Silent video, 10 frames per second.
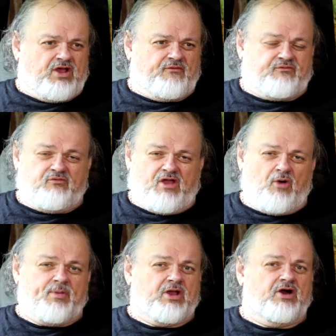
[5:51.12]
of
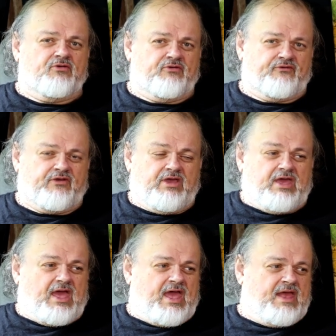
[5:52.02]
helping others
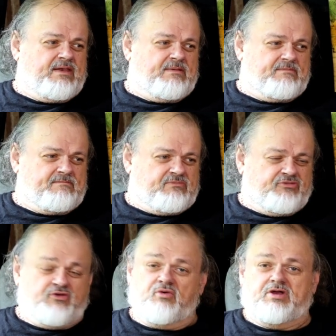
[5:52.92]
and
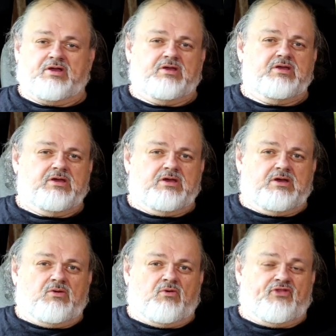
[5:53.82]
doing
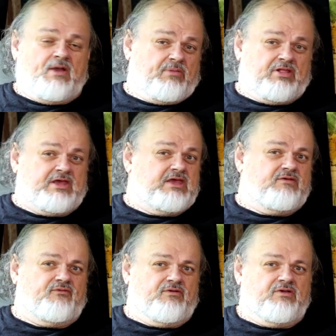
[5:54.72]
what they believe
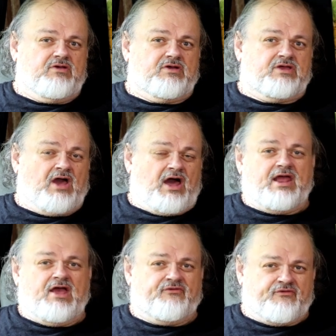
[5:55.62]
God
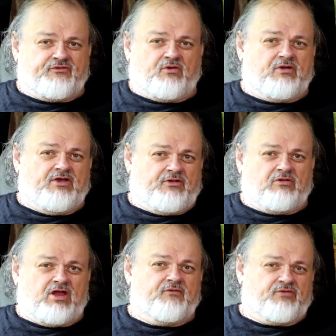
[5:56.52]
has in store in their
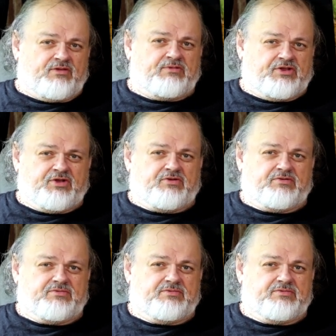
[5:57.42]
life for them to do.